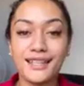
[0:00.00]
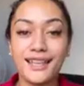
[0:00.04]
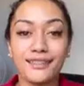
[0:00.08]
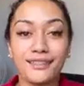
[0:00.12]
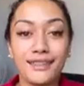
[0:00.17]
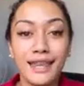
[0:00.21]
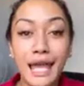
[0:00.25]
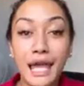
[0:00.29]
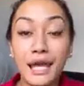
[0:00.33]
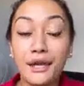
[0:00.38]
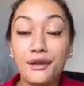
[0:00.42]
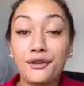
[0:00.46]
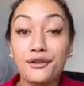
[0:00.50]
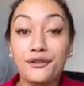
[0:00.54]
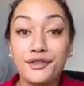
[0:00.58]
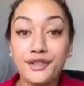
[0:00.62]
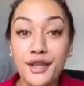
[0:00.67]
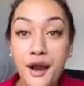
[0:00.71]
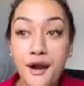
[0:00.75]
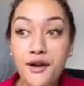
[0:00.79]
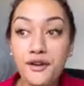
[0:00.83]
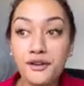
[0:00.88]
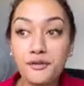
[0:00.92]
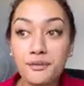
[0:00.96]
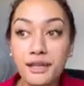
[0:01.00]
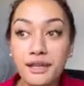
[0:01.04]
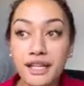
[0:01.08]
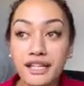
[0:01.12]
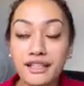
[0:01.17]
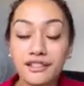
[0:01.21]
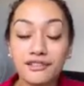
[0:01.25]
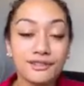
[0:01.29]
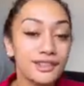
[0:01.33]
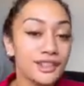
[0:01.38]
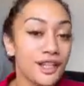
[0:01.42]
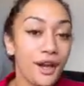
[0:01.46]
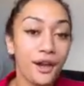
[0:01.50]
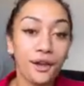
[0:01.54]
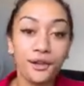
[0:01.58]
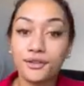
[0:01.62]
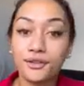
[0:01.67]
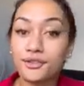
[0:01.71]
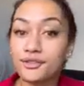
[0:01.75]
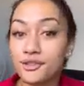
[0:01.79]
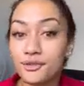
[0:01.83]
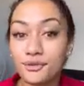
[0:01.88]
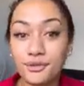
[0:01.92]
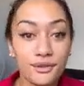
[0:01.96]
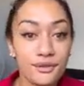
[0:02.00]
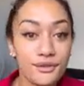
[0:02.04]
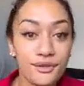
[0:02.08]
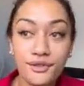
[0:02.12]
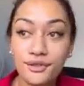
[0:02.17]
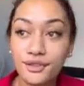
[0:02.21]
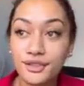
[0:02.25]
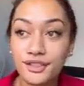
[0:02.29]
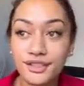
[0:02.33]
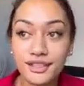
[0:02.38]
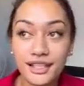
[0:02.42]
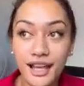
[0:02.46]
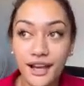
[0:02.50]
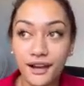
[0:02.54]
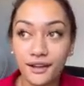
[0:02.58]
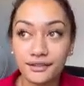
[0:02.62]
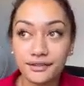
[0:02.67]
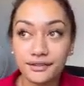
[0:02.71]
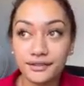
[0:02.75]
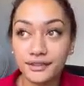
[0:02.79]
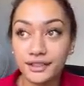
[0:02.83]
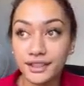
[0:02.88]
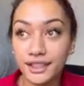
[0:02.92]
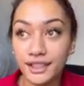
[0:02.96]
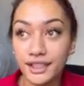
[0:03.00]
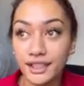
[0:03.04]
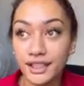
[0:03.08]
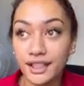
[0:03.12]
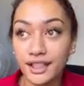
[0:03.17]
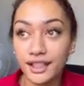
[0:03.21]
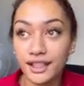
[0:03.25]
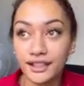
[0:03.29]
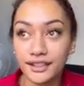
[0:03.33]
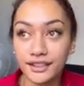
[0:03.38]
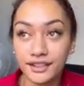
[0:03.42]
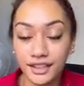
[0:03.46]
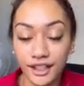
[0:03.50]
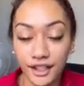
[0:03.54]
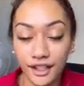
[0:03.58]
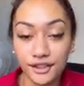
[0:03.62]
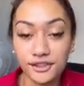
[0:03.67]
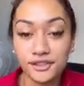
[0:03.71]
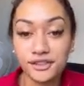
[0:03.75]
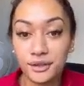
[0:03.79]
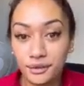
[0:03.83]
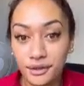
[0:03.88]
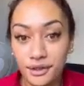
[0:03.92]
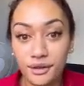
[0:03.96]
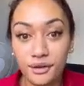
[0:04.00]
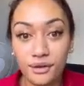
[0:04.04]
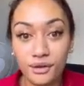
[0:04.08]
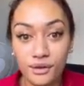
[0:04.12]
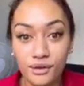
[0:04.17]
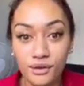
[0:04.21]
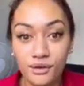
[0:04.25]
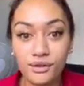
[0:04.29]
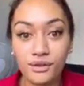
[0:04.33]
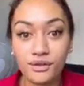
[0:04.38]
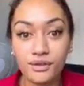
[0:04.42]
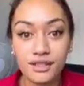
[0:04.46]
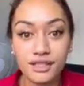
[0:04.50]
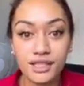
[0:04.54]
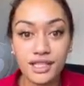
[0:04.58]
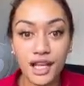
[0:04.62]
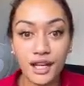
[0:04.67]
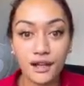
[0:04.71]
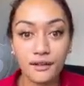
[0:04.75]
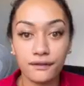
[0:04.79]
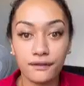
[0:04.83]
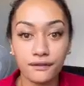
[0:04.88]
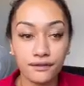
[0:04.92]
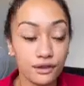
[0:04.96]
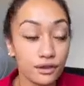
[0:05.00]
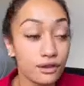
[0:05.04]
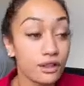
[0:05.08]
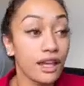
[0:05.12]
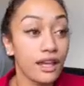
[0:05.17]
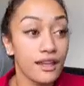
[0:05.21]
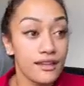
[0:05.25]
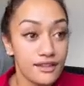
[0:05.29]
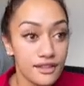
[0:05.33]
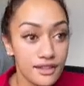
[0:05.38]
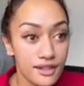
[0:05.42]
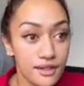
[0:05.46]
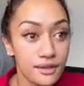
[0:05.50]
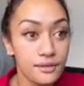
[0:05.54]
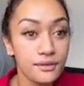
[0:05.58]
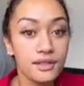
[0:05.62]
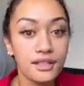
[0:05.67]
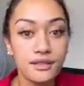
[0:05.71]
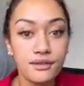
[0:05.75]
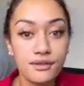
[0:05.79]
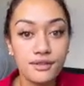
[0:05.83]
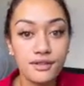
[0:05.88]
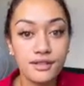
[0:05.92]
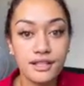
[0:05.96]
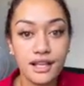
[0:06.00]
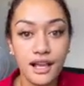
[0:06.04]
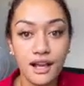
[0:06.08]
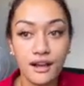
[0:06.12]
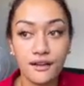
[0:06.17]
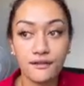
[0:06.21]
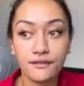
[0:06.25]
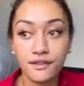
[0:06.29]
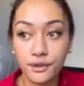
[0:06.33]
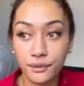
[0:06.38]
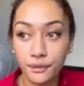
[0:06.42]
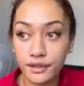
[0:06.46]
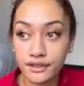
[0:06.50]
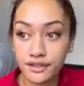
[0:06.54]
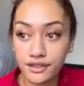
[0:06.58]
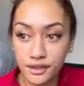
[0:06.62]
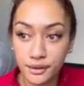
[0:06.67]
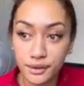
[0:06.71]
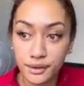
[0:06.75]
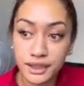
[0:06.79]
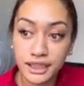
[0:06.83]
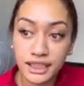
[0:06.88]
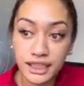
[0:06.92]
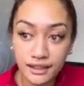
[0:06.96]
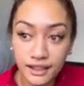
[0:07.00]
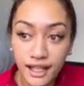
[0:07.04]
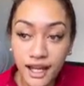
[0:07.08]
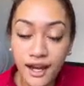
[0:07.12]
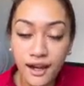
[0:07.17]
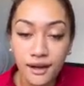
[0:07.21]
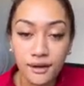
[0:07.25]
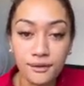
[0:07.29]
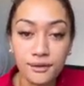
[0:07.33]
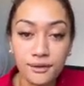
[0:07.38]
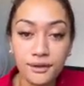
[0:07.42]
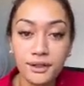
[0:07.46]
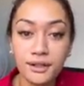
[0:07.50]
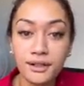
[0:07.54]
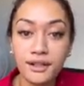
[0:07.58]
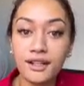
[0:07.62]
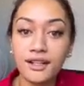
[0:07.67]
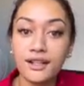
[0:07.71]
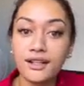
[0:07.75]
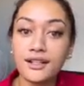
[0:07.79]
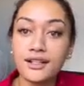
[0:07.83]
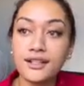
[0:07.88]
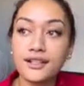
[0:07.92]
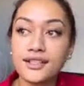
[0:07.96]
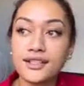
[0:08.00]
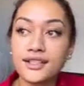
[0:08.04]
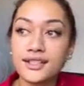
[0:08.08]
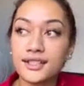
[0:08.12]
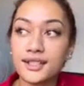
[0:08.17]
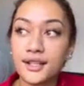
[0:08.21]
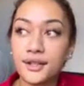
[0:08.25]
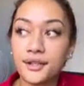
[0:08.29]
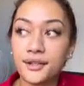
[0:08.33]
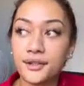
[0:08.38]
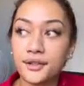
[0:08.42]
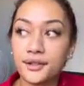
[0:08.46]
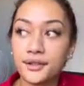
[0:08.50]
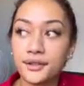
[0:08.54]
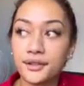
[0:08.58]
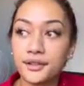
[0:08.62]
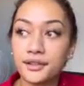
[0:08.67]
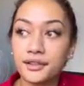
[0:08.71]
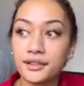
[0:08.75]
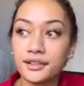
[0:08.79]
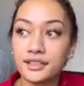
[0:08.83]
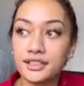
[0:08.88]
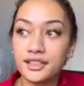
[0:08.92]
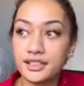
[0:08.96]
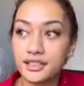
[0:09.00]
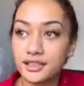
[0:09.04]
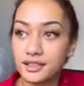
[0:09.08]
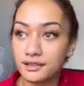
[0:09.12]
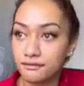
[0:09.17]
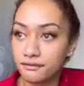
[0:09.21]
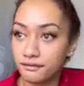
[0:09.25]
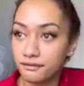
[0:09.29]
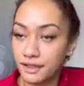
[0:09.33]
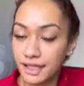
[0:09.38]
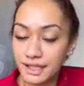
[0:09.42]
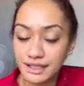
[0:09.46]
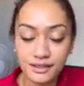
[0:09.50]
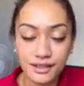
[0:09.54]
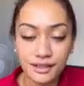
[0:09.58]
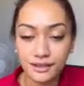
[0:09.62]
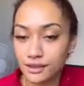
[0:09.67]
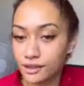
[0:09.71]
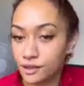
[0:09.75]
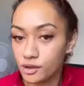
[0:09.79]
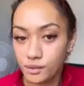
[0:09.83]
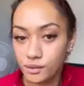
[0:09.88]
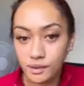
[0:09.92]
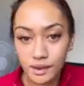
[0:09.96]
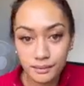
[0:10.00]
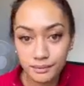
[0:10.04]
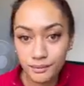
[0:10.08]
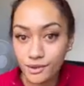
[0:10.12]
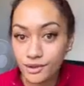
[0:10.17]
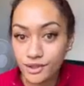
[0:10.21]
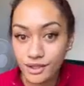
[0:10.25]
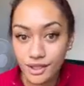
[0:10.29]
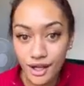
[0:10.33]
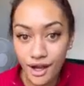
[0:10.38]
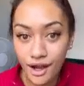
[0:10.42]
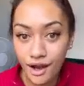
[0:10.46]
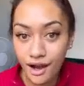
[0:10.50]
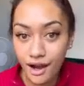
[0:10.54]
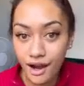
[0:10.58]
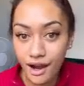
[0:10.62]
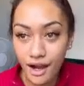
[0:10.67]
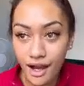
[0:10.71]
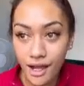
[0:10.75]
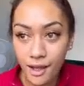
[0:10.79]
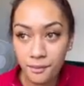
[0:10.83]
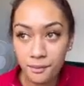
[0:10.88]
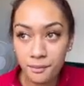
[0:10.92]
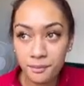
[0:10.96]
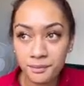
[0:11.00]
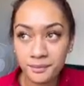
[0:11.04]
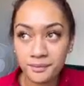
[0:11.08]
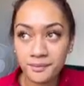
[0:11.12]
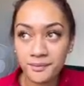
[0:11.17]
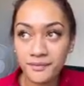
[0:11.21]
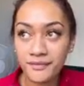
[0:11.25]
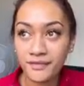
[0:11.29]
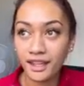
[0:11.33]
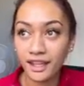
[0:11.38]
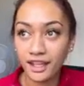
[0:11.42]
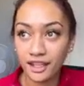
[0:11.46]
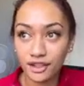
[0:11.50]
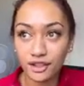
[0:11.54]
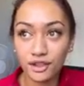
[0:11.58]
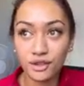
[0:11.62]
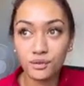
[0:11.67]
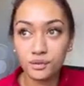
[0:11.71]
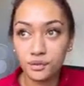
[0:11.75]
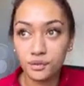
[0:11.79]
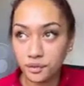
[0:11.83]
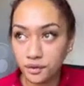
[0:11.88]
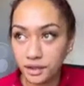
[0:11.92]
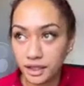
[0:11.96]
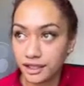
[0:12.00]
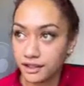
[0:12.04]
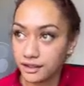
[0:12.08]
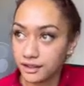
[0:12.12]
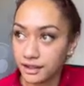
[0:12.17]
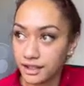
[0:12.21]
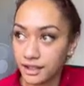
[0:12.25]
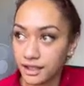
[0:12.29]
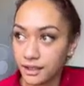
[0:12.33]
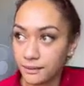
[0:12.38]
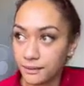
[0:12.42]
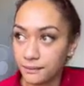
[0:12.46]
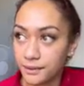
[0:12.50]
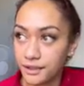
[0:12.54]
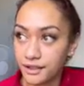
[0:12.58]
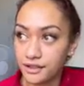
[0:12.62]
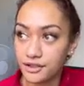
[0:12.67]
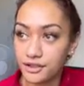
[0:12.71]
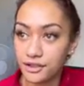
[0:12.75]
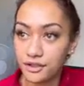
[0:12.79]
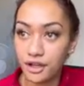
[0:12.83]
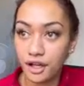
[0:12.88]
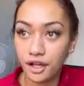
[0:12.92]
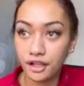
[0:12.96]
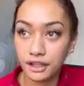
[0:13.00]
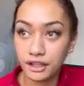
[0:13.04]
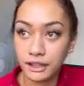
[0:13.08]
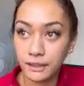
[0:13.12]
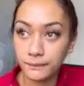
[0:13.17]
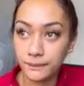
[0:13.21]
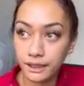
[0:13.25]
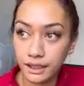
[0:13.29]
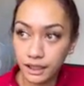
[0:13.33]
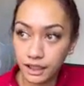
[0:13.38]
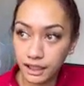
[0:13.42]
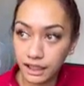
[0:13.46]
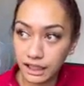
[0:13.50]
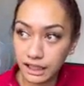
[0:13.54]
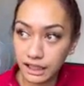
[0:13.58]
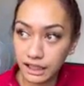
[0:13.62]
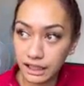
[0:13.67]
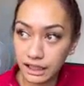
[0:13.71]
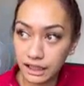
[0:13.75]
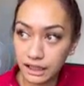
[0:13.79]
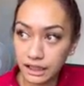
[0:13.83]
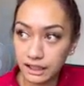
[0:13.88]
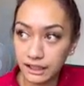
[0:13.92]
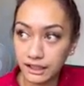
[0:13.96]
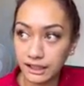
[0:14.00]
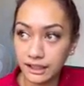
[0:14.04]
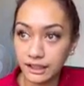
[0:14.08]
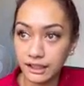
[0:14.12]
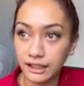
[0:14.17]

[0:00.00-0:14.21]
at that, who told me, no, do it all yourself. You know, do it all yourself. You can do it yourself. You are doing it now. So just invest a little bit more time and you will get there, because you're only beginning,